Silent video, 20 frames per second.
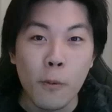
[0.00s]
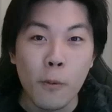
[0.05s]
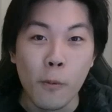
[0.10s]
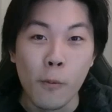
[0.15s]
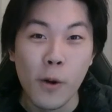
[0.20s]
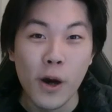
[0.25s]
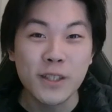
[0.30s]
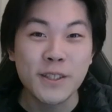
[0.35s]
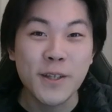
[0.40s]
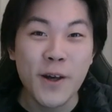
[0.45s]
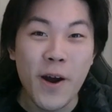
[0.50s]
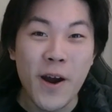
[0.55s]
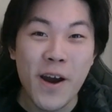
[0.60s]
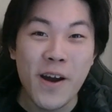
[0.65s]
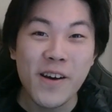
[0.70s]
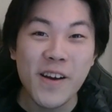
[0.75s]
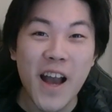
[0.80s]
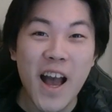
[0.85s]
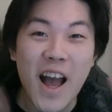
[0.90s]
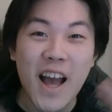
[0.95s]
What's going
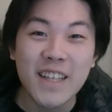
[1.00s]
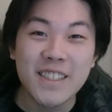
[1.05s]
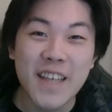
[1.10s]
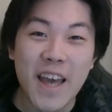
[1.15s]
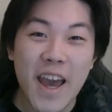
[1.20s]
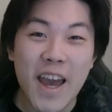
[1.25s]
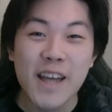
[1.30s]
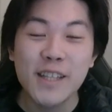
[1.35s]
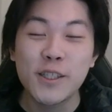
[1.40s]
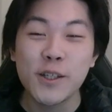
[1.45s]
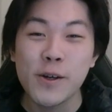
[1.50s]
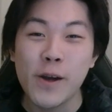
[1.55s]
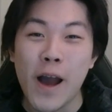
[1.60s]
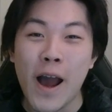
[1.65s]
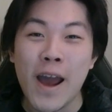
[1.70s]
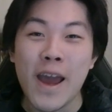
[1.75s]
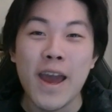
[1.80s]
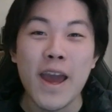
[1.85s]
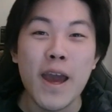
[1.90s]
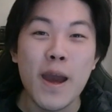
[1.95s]
on, guys? Asian
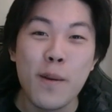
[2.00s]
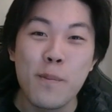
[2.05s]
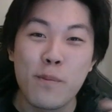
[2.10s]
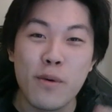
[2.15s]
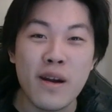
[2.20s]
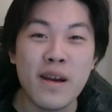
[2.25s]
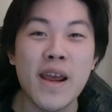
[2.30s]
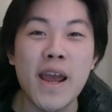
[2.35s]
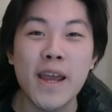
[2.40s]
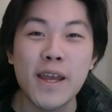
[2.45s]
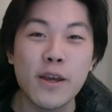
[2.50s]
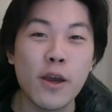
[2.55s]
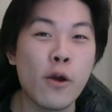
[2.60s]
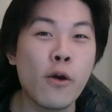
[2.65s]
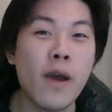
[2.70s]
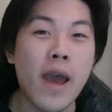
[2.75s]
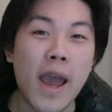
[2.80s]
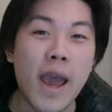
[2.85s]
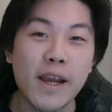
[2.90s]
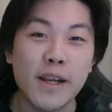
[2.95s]
Guy here, bringing
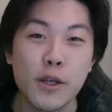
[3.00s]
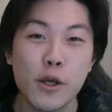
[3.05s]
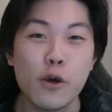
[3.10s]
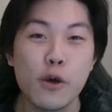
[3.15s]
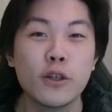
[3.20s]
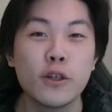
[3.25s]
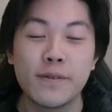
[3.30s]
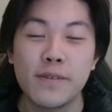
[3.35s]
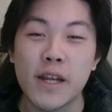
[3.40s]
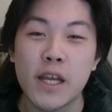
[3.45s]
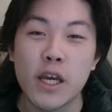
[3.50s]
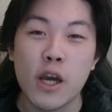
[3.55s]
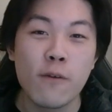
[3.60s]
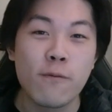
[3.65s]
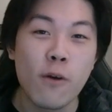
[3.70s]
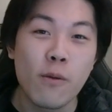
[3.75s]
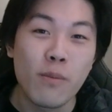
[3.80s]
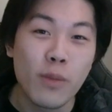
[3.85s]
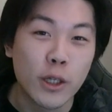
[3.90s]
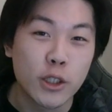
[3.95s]
you a news video
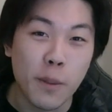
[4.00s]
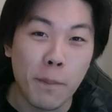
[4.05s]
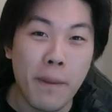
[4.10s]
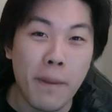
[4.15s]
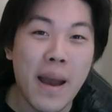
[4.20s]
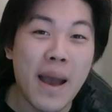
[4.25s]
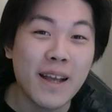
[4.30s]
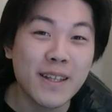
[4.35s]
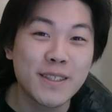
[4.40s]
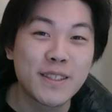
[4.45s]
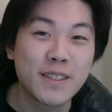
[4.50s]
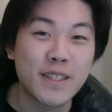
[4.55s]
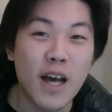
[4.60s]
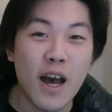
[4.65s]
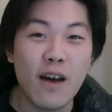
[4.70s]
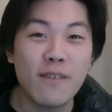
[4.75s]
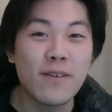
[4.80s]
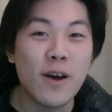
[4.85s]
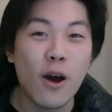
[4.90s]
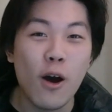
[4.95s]
from the Japan
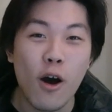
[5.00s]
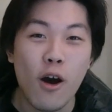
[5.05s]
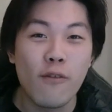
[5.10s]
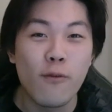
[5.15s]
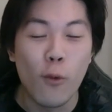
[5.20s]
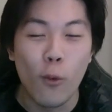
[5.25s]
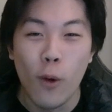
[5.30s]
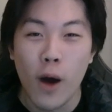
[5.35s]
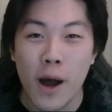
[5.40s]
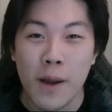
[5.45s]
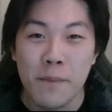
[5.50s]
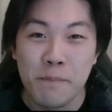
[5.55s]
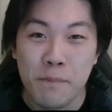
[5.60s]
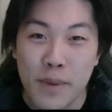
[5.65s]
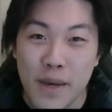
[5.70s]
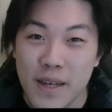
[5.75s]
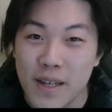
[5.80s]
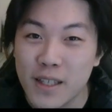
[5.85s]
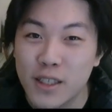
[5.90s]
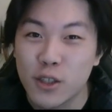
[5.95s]
server of One
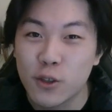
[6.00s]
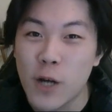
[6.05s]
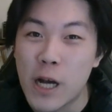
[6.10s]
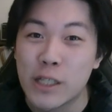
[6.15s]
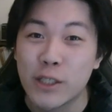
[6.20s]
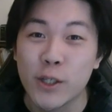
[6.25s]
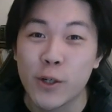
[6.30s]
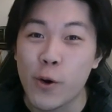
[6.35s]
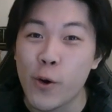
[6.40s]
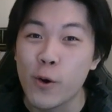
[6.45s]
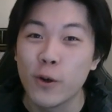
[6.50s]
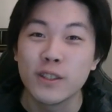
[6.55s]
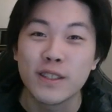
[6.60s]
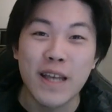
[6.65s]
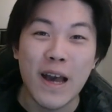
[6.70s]
Piece Treasure Cruise.